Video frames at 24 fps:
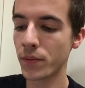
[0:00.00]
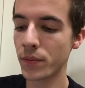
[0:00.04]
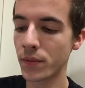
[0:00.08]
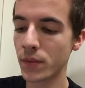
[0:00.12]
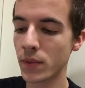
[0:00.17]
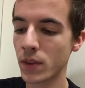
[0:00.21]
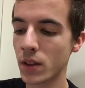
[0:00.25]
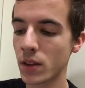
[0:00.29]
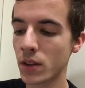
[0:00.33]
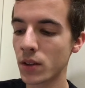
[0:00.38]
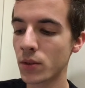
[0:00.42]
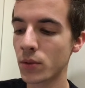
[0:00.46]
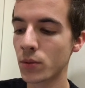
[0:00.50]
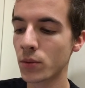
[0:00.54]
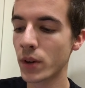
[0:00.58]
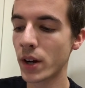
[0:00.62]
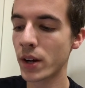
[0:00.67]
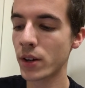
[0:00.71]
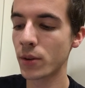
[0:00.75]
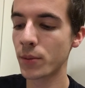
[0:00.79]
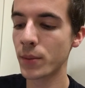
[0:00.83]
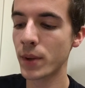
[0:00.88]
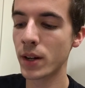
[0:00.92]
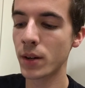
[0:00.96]
the
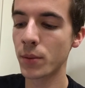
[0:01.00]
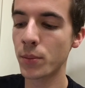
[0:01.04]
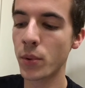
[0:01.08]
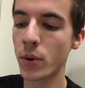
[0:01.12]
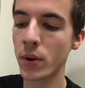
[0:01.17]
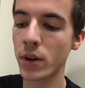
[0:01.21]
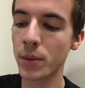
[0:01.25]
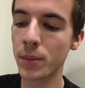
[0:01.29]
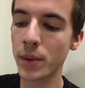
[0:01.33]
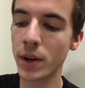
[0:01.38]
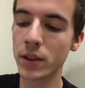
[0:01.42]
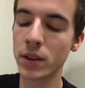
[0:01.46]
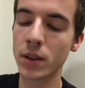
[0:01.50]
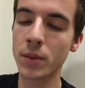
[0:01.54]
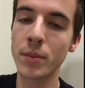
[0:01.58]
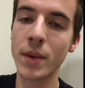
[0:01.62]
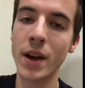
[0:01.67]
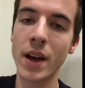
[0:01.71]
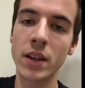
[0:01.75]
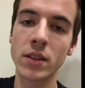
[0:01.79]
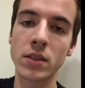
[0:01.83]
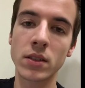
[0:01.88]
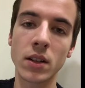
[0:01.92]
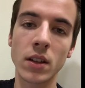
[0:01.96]
writer made a point about the
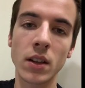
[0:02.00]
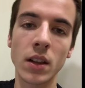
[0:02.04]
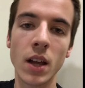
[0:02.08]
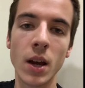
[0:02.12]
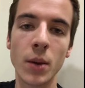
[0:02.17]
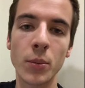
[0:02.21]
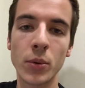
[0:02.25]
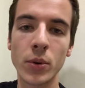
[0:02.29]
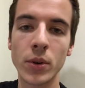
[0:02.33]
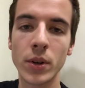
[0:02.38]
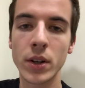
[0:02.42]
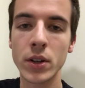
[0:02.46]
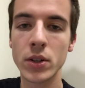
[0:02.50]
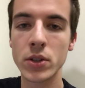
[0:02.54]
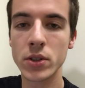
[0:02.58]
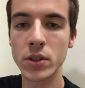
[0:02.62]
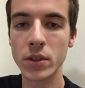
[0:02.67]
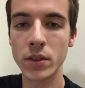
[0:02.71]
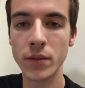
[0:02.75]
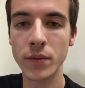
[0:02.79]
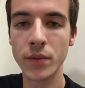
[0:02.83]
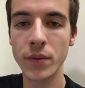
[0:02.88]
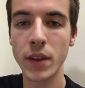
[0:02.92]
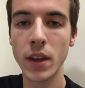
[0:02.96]
mass
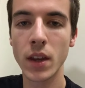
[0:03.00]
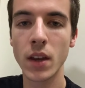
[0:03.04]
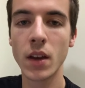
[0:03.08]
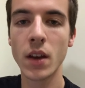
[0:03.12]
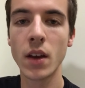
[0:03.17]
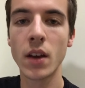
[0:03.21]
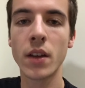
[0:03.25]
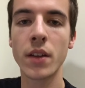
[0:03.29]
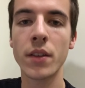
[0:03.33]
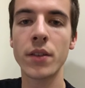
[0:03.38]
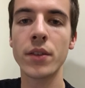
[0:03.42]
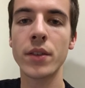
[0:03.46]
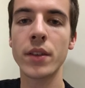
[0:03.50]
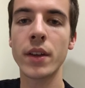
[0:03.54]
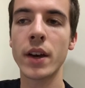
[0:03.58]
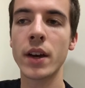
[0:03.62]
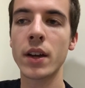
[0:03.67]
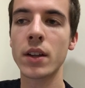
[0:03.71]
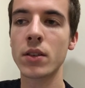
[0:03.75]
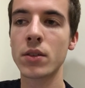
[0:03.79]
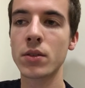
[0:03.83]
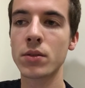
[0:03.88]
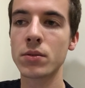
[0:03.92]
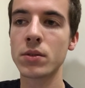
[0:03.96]
collaboration
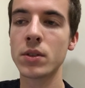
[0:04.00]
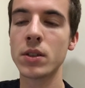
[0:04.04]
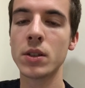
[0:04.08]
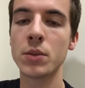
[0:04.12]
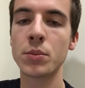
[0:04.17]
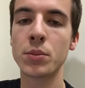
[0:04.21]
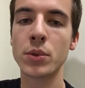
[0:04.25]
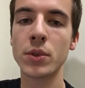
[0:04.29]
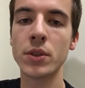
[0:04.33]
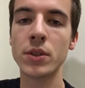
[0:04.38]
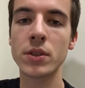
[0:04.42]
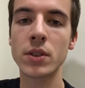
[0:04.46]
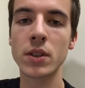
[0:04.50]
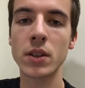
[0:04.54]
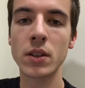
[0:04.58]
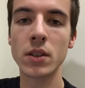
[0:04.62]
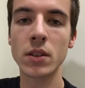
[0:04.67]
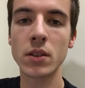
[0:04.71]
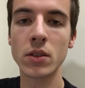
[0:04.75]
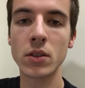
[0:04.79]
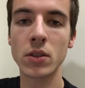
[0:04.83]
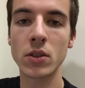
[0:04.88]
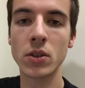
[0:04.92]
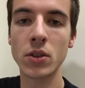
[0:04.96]
that 3D
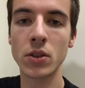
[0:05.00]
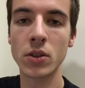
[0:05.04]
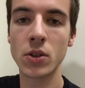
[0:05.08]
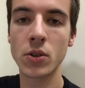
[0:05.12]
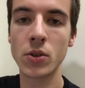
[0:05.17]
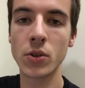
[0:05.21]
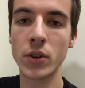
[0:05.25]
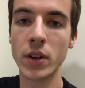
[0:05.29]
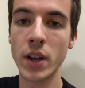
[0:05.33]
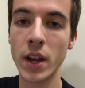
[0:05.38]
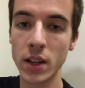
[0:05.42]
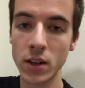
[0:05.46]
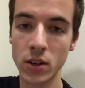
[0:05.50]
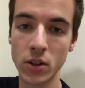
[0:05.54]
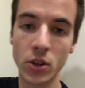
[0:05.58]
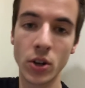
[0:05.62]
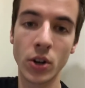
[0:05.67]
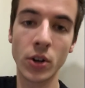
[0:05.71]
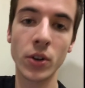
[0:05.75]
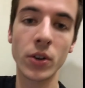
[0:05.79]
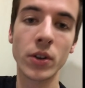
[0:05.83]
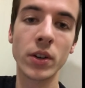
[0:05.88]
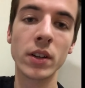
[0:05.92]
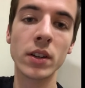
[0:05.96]
printing could create
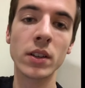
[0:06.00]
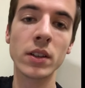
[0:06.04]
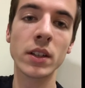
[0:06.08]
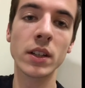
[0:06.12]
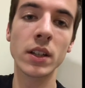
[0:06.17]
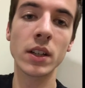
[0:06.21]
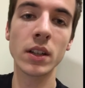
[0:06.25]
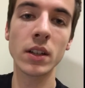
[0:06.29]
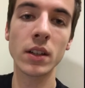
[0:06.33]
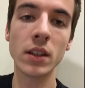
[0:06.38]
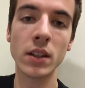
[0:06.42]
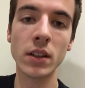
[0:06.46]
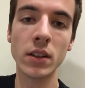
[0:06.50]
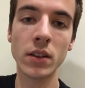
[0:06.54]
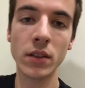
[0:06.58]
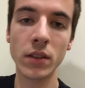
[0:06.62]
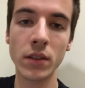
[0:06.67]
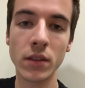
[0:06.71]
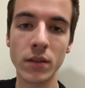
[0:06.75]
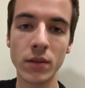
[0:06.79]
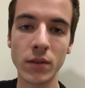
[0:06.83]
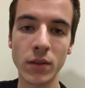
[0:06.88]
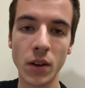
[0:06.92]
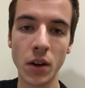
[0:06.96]
currently
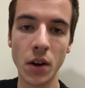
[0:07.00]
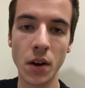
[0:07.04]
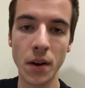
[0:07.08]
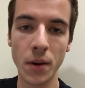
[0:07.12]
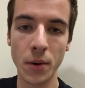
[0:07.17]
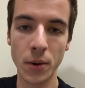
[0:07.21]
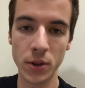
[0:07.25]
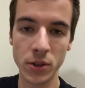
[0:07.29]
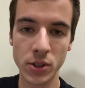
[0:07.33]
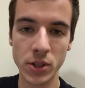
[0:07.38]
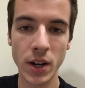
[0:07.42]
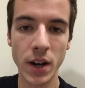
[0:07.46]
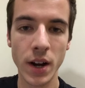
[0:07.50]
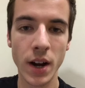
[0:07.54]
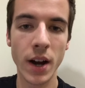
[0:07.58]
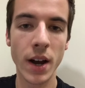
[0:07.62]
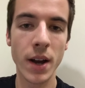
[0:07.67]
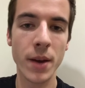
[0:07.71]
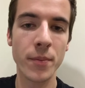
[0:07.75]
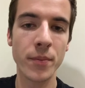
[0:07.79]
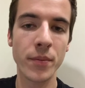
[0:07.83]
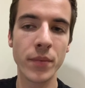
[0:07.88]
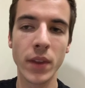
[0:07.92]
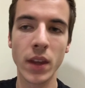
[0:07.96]
in our
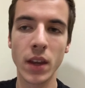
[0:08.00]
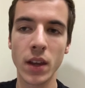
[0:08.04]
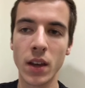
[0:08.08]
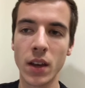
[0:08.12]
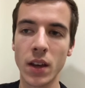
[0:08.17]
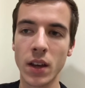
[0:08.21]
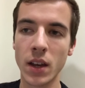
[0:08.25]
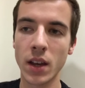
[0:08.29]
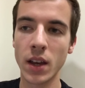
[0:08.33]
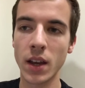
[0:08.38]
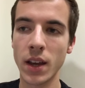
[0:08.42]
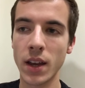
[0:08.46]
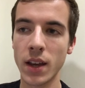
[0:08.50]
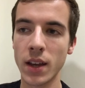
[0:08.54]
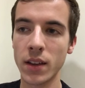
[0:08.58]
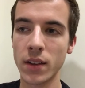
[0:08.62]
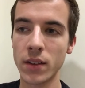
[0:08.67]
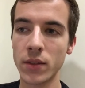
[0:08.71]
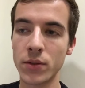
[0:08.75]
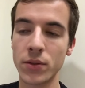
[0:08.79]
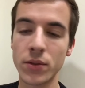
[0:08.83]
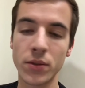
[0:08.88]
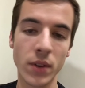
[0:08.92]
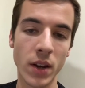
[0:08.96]
time.
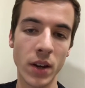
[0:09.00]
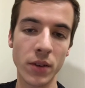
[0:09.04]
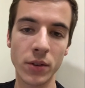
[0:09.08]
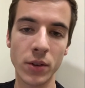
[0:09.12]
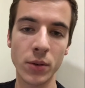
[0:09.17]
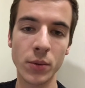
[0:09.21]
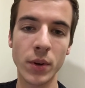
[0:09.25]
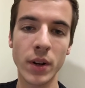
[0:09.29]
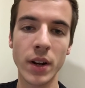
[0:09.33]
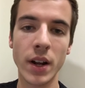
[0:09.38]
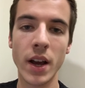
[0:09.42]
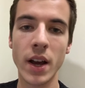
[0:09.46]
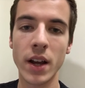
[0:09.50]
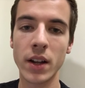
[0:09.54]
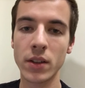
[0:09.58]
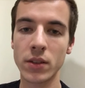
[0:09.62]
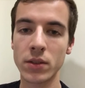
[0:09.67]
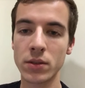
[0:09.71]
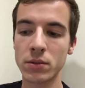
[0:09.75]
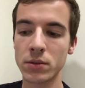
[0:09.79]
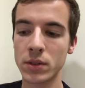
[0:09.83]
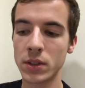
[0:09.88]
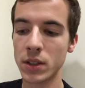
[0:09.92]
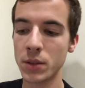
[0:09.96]
If everyone had a
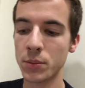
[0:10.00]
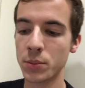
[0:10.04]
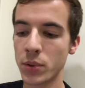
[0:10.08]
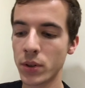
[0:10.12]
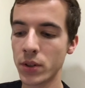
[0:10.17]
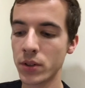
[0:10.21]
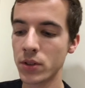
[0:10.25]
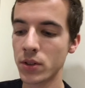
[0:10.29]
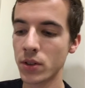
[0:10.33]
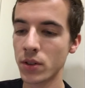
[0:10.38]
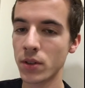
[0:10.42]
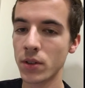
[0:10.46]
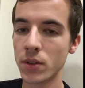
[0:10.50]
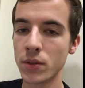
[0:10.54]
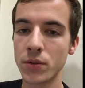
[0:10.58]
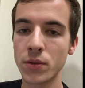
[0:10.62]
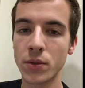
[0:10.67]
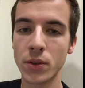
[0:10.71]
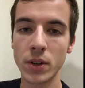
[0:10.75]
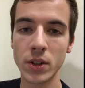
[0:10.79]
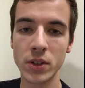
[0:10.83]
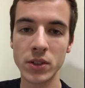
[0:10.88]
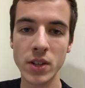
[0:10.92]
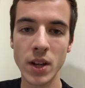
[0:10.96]
3D printer,
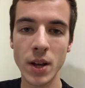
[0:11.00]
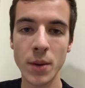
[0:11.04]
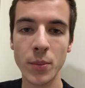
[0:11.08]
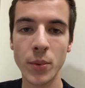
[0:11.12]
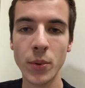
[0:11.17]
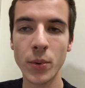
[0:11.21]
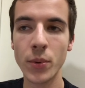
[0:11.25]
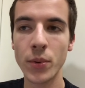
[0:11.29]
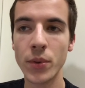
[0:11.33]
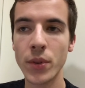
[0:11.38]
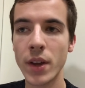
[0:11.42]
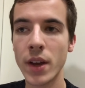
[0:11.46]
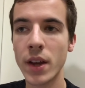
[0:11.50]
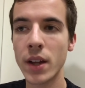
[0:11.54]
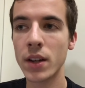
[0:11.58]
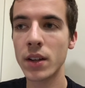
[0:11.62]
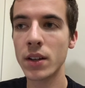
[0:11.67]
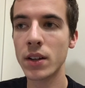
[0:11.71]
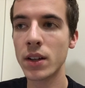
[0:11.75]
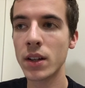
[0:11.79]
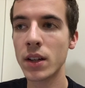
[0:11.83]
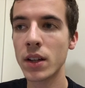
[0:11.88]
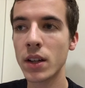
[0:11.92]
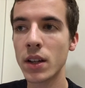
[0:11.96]
for example,
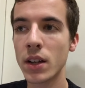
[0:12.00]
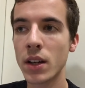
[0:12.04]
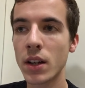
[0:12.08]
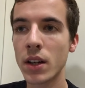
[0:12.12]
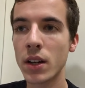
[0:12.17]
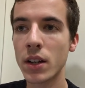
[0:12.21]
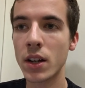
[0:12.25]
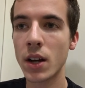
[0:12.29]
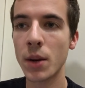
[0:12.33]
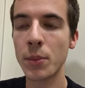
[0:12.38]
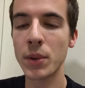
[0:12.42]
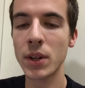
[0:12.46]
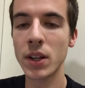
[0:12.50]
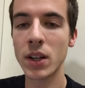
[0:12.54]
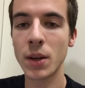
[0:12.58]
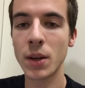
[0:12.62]
then a company